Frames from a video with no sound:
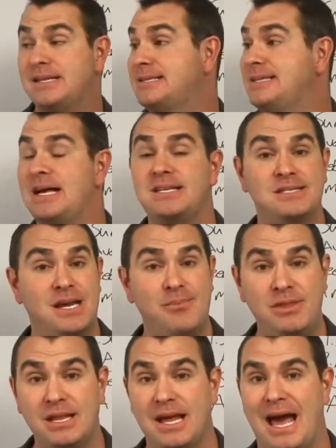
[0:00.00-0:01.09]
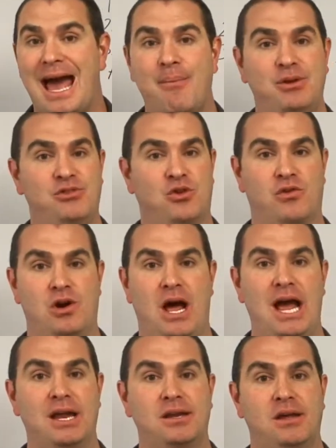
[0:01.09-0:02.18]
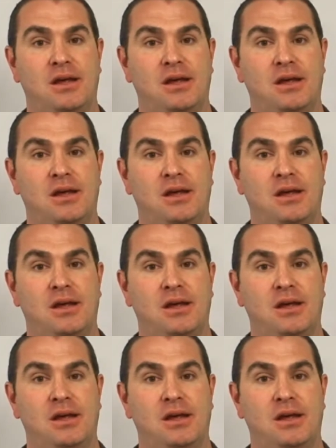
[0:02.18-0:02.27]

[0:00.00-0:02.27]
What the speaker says: It's not something that happens overnight.